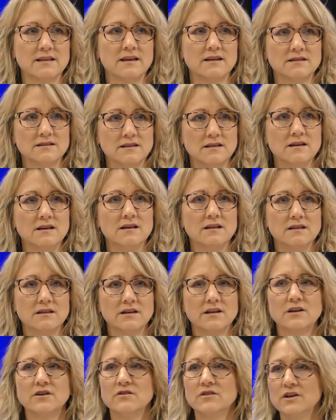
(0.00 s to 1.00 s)
that
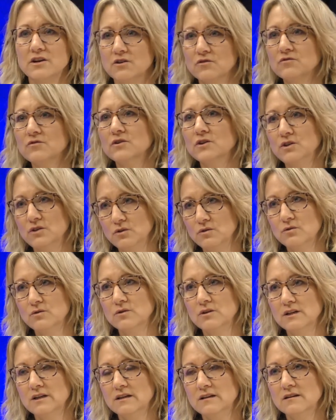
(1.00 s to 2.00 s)
are there for
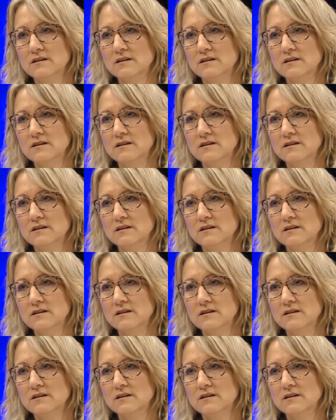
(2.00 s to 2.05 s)
you